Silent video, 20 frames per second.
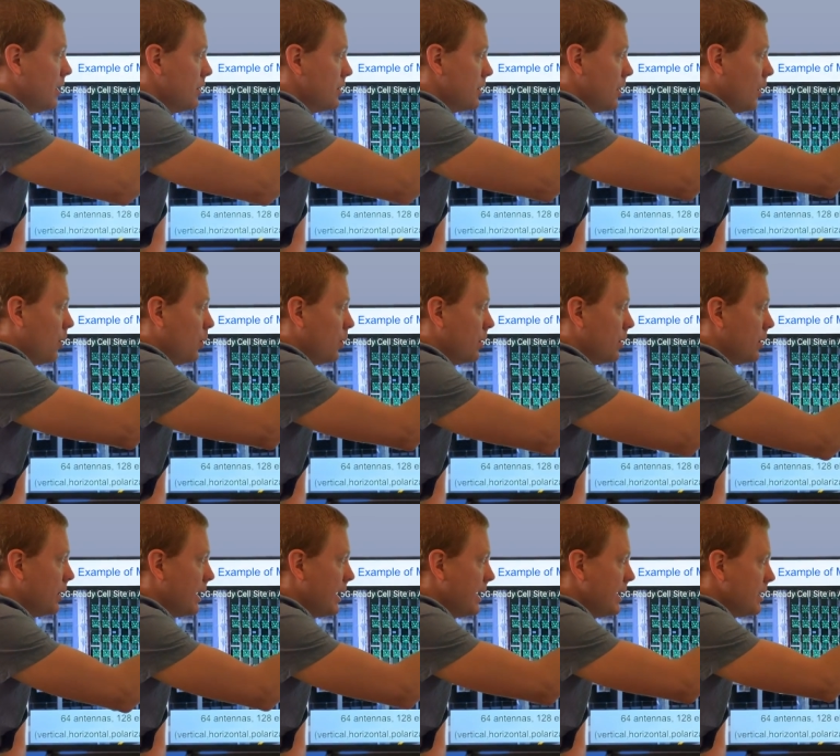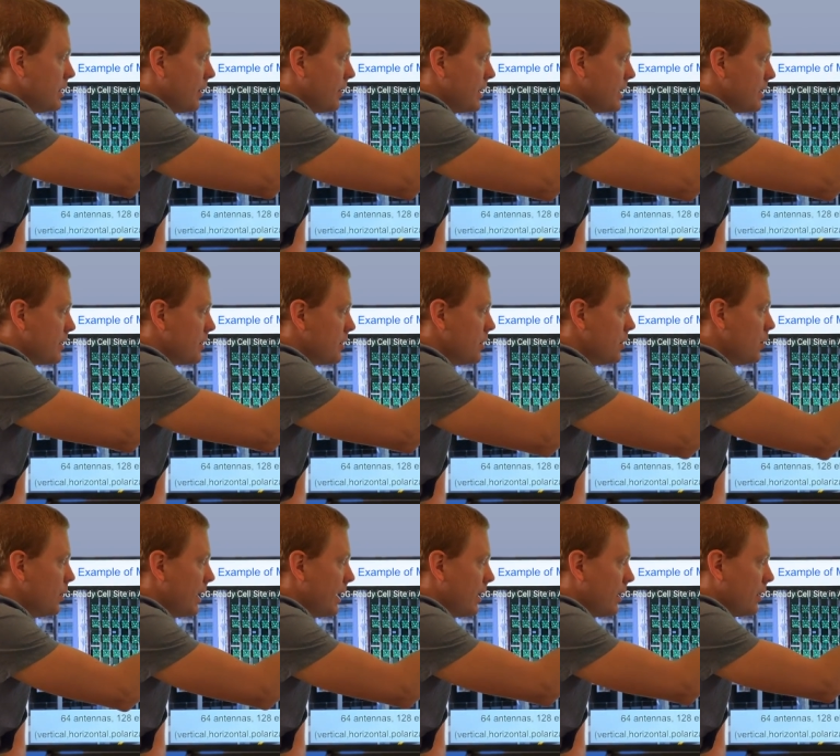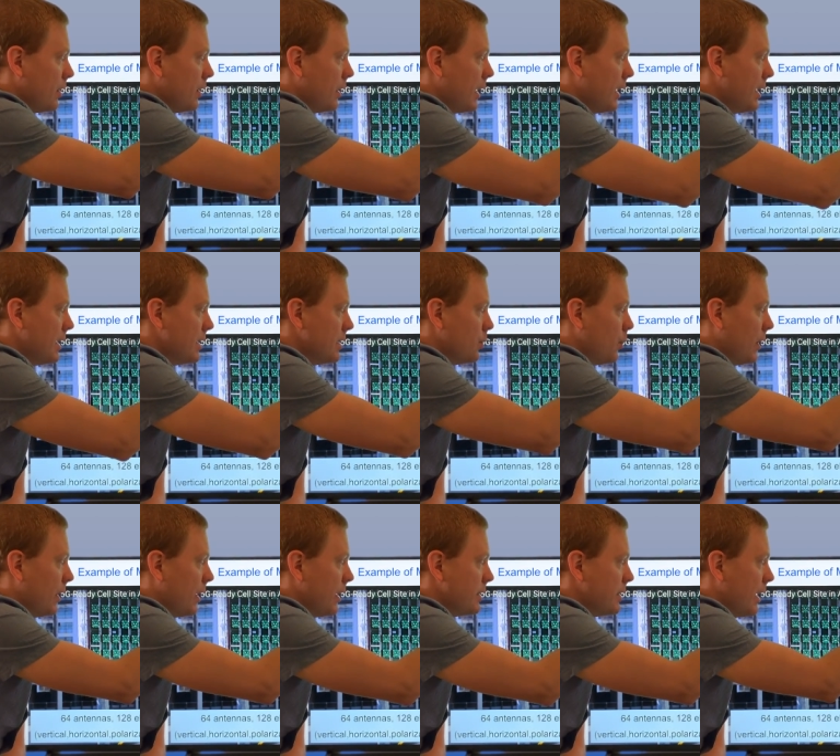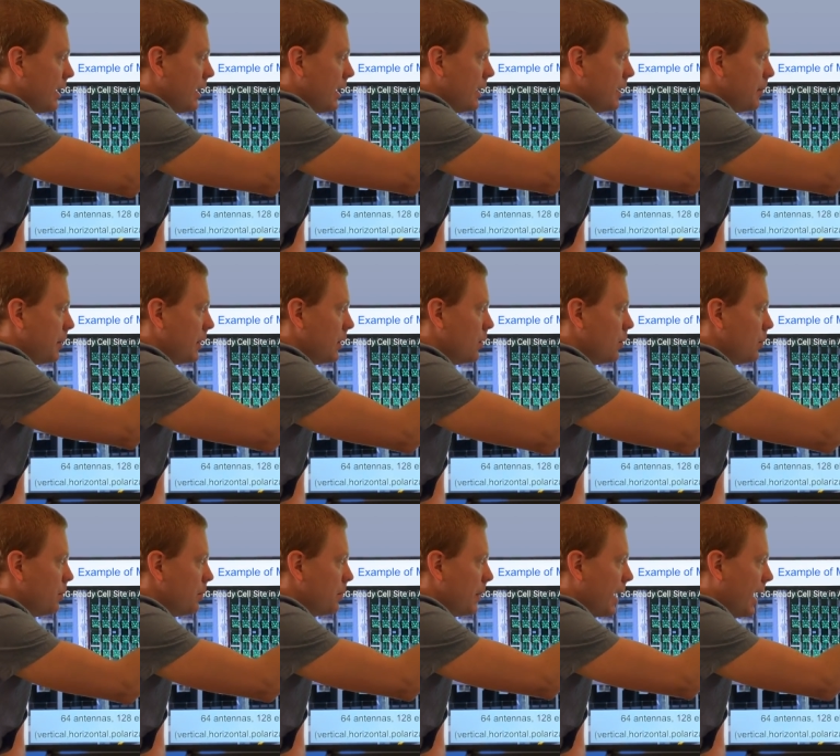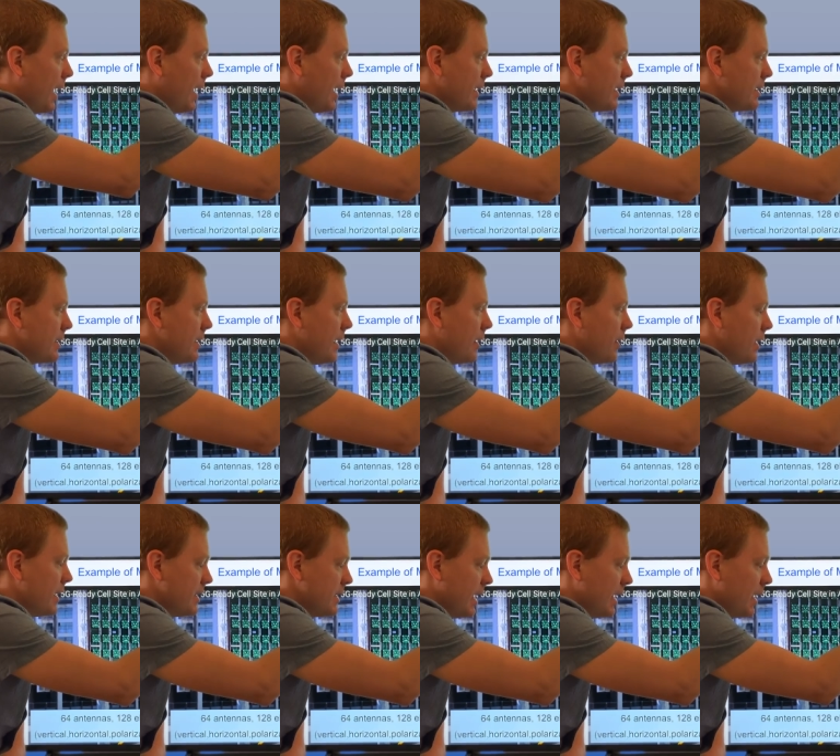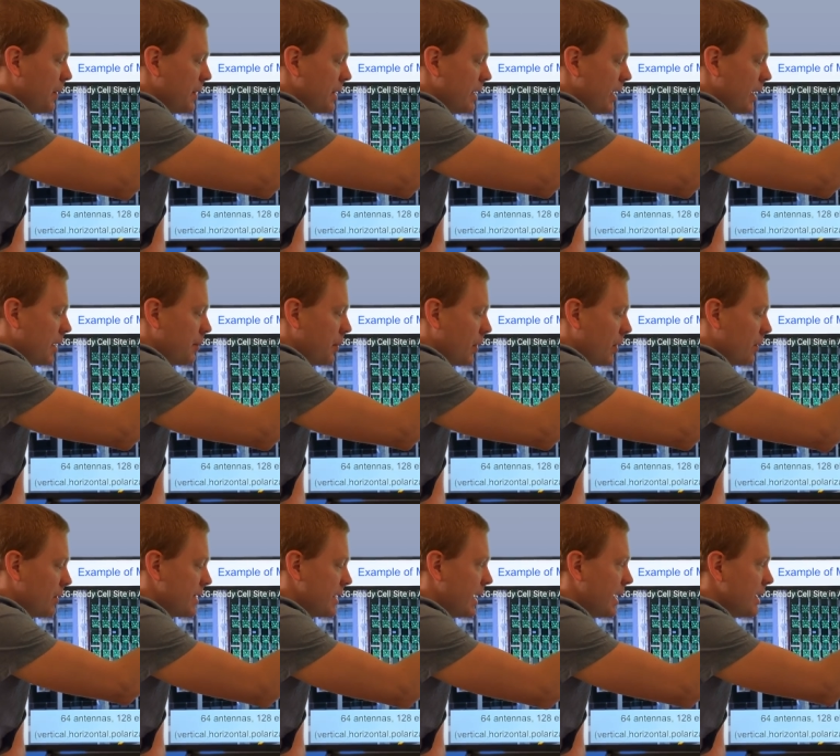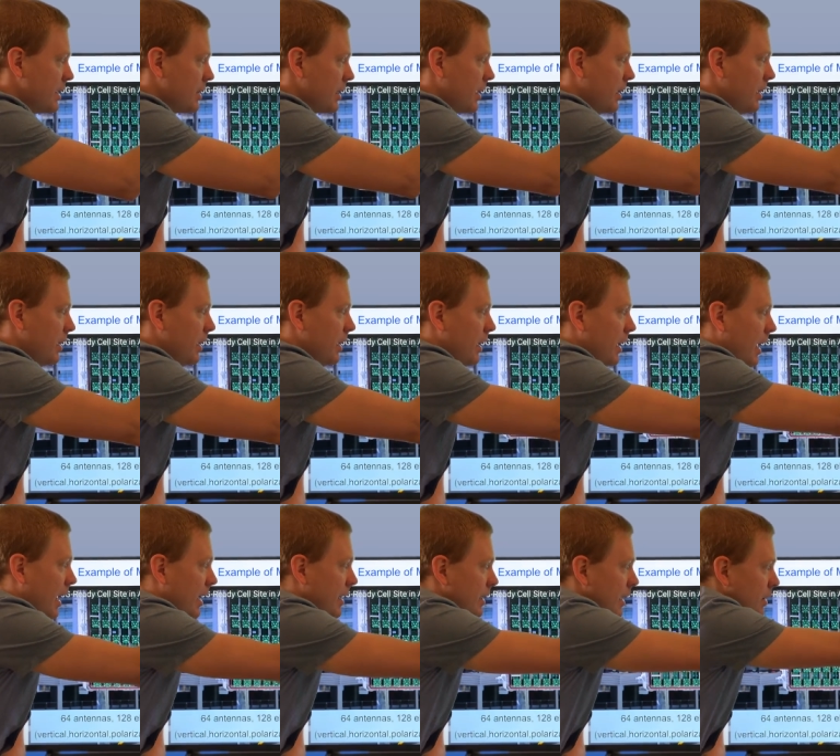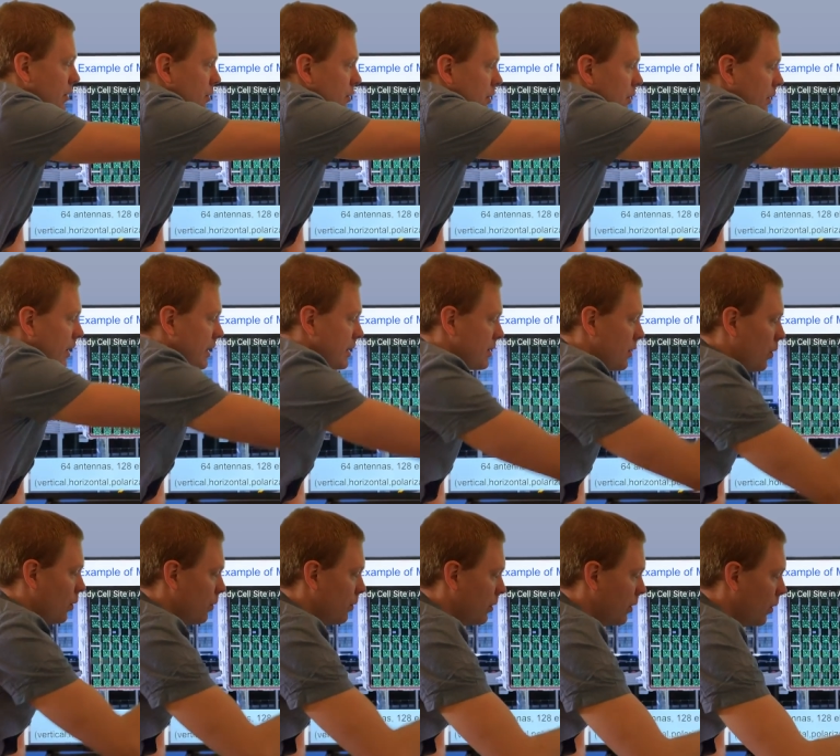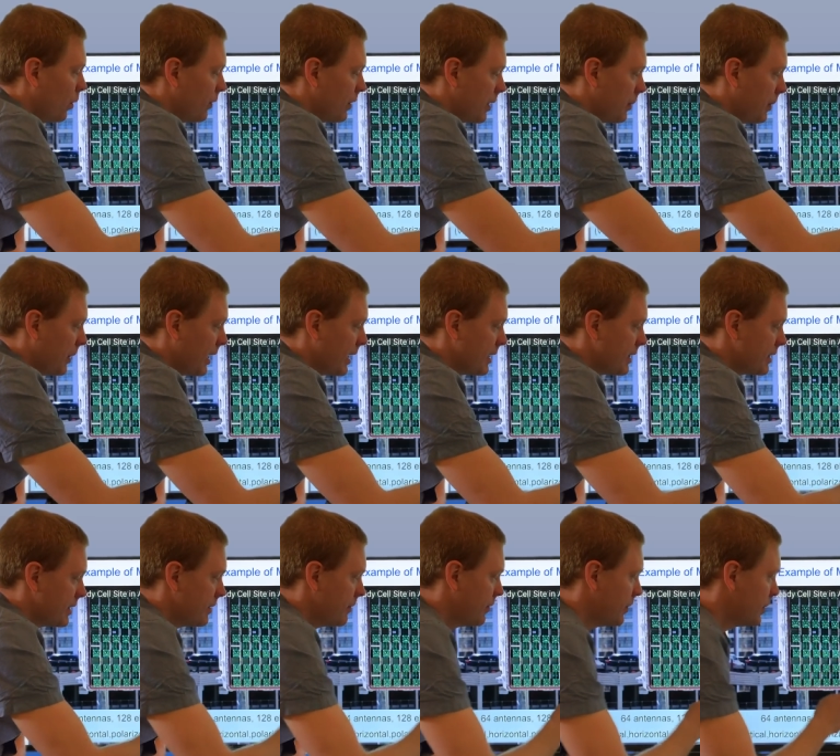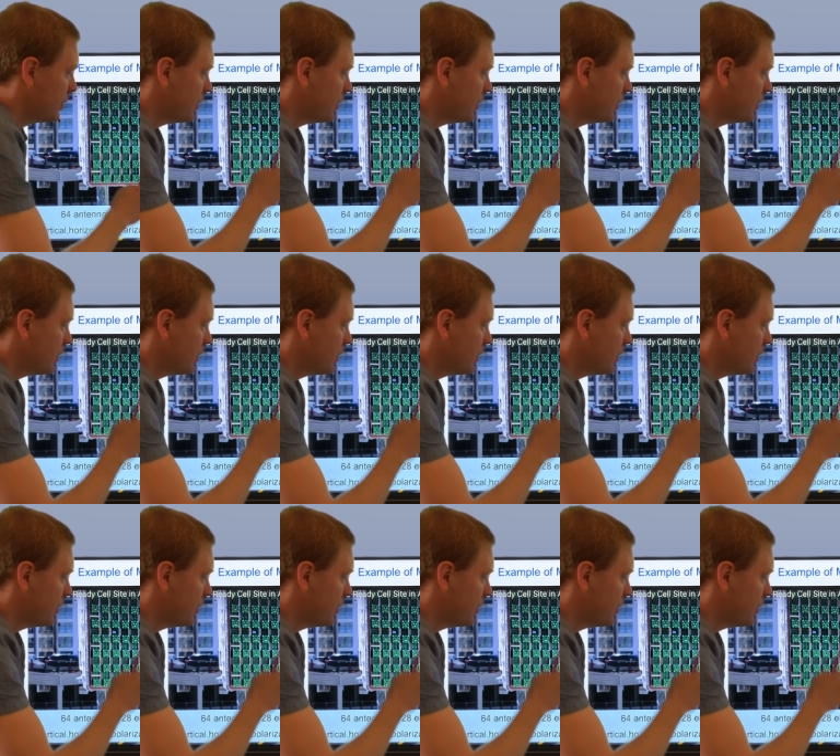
So each of these 2 here is 1 antenna, and the blue behind is another antenna with another polarization, and then you do this all over the place.